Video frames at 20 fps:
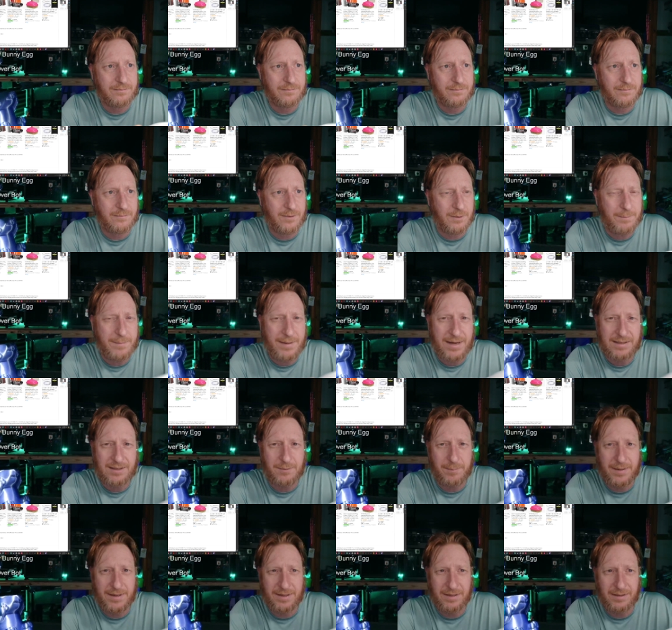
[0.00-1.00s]
went back
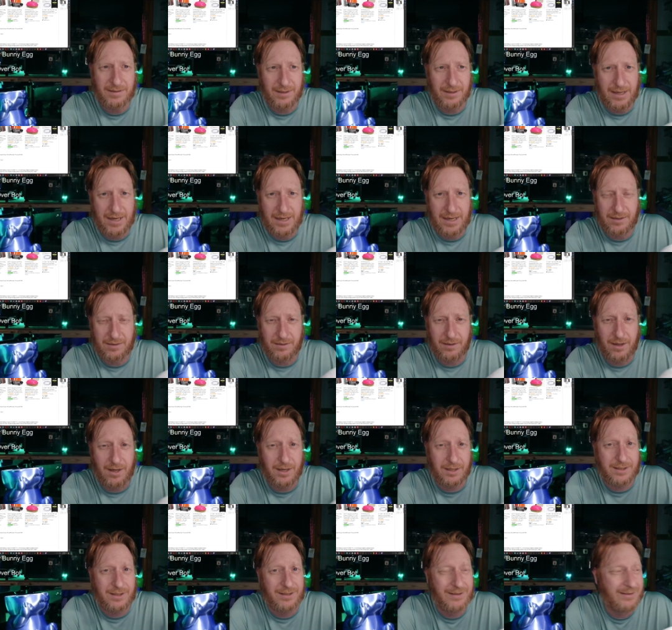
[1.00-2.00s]
to bed at like 8
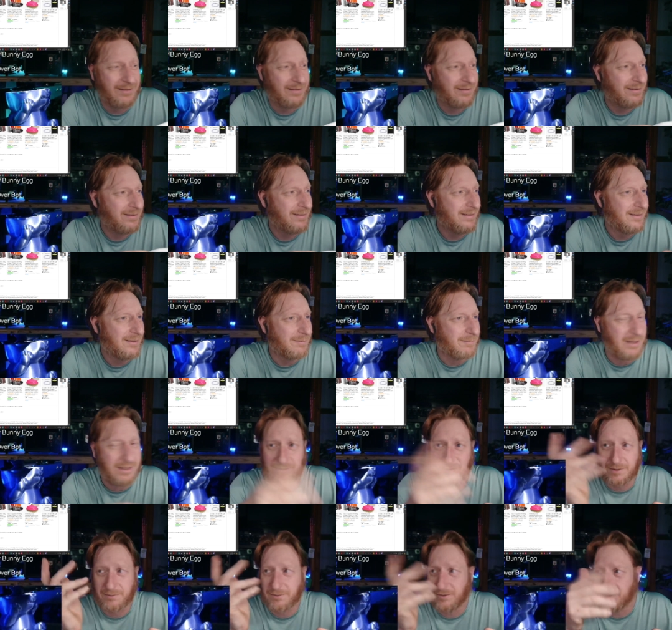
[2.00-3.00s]
o'clock. My
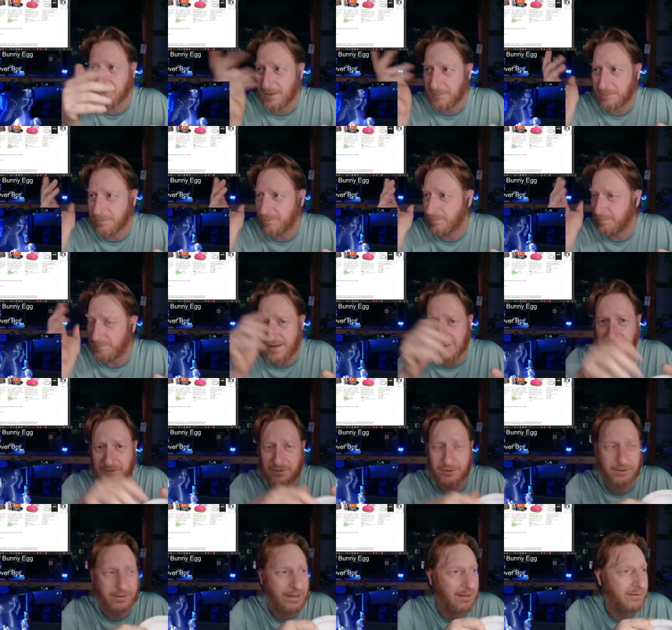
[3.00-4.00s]
son was up
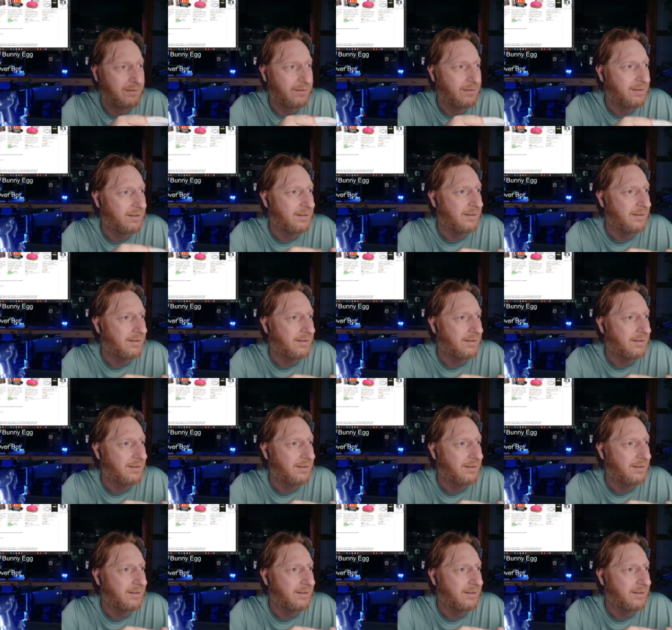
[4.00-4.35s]
bouncing around.